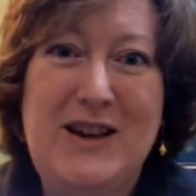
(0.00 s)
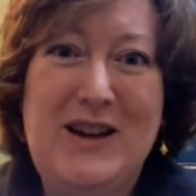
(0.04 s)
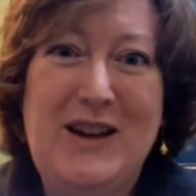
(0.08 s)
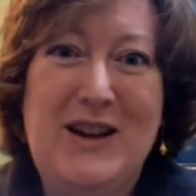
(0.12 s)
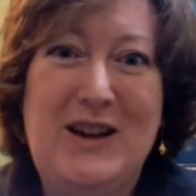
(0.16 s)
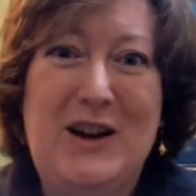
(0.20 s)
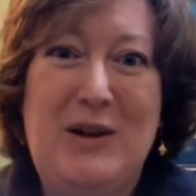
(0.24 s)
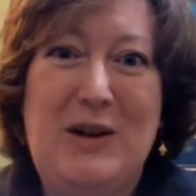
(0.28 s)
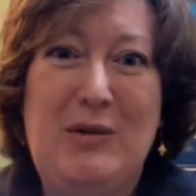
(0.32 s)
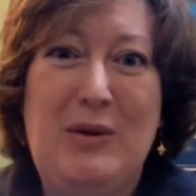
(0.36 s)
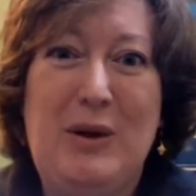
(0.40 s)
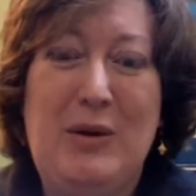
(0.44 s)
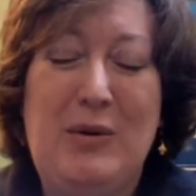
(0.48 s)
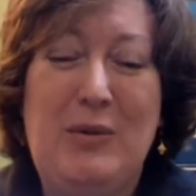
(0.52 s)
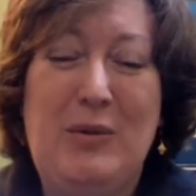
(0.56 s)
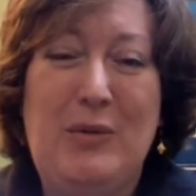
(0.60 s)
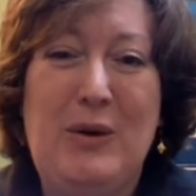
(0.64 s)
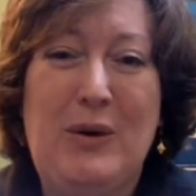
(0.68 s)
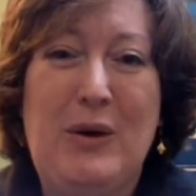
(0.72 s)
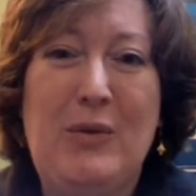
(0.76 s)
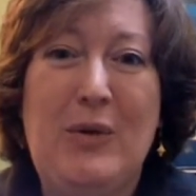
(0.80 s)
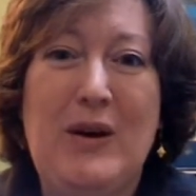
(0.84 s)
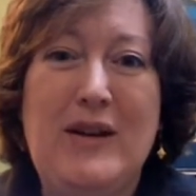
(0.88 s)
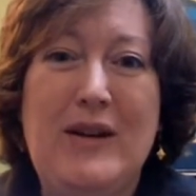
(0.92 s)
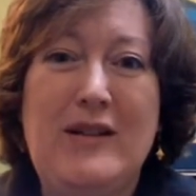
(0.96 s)
You know, we,
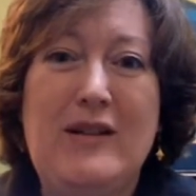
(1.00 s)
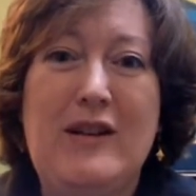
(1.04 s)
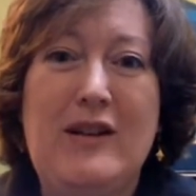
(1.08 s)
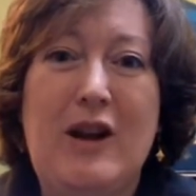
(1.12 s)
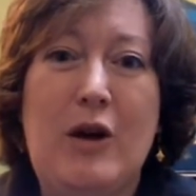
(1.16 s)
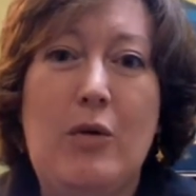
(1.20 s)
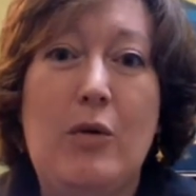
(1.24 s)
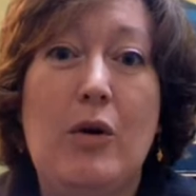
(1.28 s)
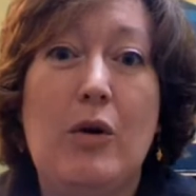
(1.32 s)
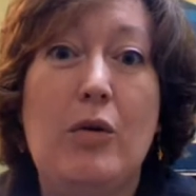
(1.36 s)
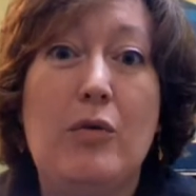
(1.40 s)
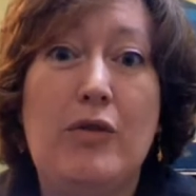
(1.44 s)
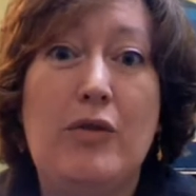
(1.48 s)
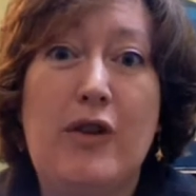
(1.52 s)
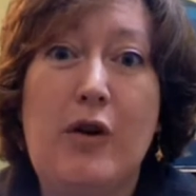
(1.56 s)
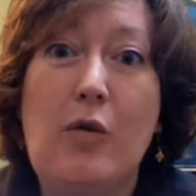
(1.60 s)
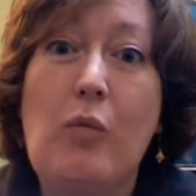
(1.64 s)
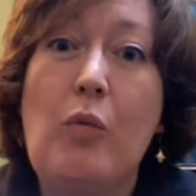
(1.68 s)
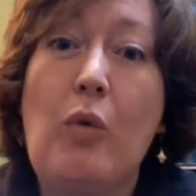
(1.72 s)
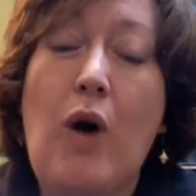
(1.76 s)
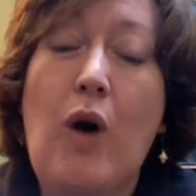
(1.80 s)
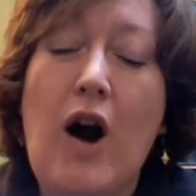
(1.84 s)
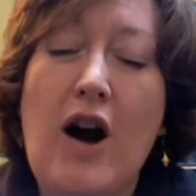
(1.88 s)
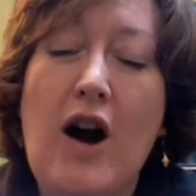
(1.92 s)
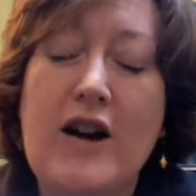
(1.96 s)
we want to know where they're
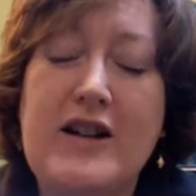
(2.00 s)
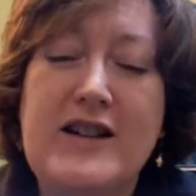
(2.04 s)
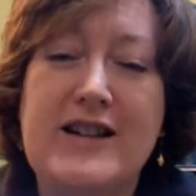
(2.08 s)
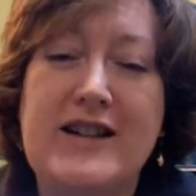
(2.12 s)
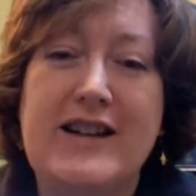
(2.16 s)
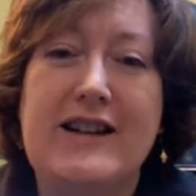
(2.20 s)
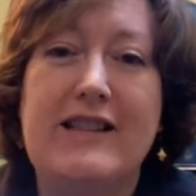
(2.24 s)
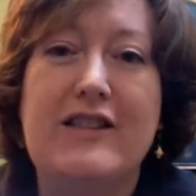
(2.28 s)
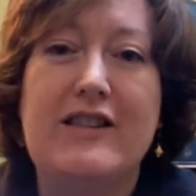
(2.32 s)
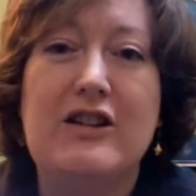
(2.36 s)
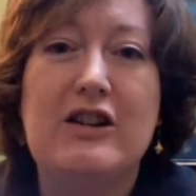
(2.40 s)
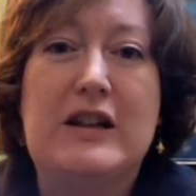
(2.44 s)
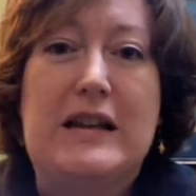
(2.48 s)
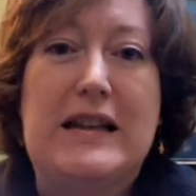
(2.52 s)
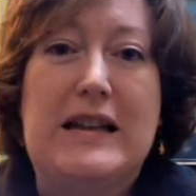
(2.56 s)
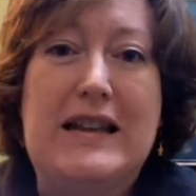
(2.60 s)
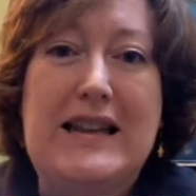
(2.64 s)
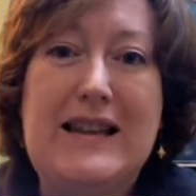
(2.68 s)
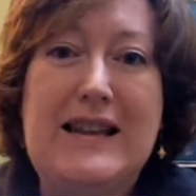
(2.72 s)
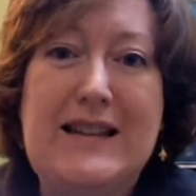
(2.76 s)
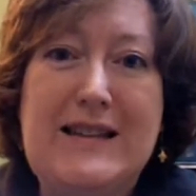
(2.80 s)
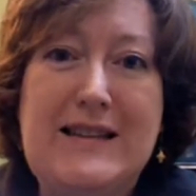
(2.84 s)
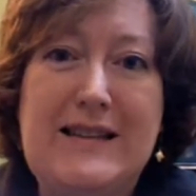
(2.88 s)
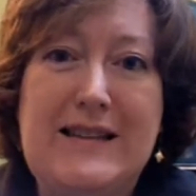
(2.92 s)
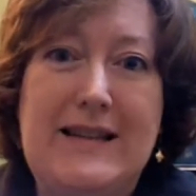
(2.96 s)
watching, they're
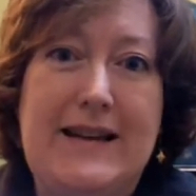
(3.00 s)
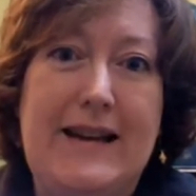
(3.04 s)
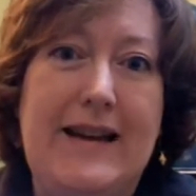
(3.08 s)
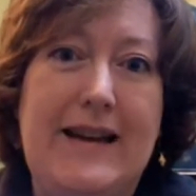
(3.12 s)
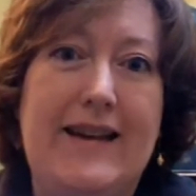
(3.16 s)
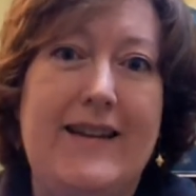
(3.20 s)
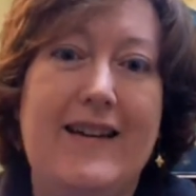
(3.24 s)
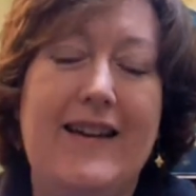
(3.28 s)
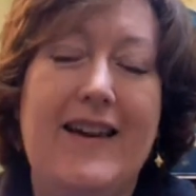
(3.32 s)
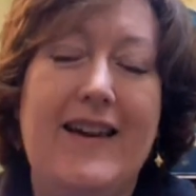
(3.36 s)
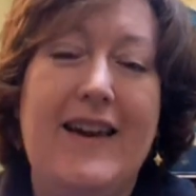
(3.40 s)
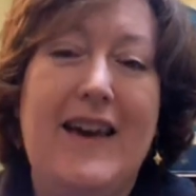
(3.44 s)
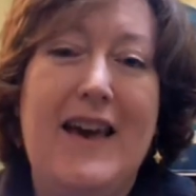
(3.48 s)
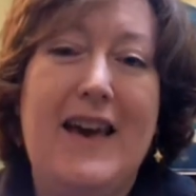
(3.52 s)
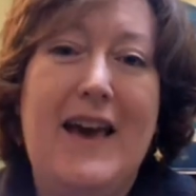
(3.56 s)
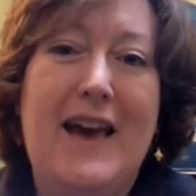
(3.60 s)
listening.